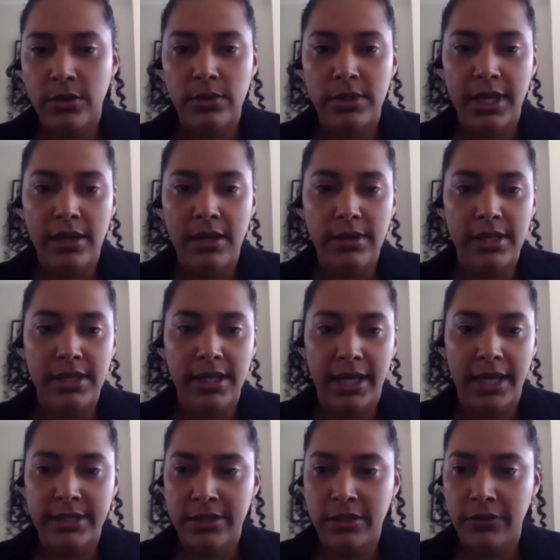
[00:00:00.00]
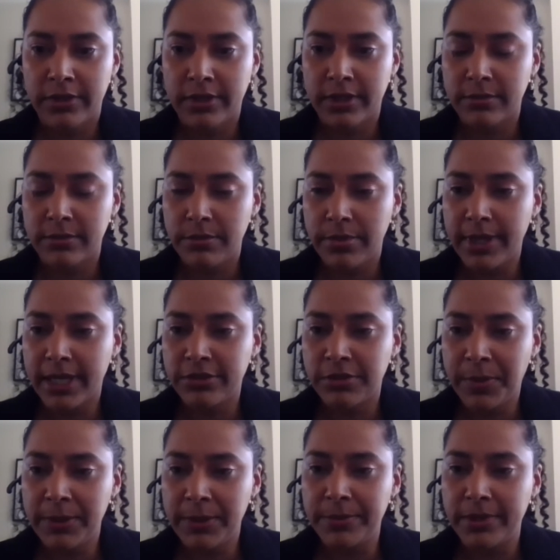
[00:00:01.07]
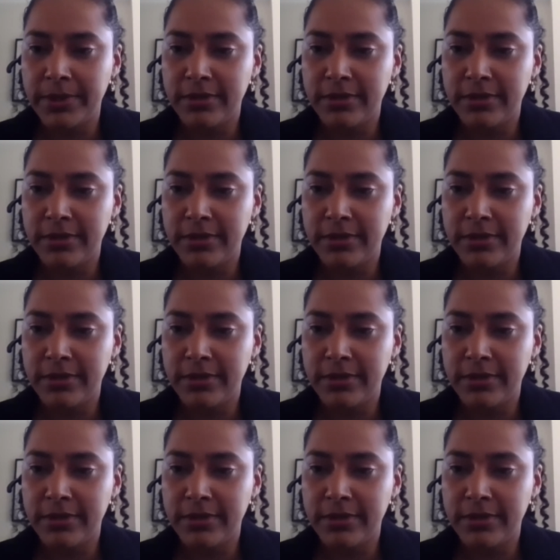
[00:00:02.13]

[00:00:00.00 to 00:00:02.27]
now I'll hand it over back to Pip,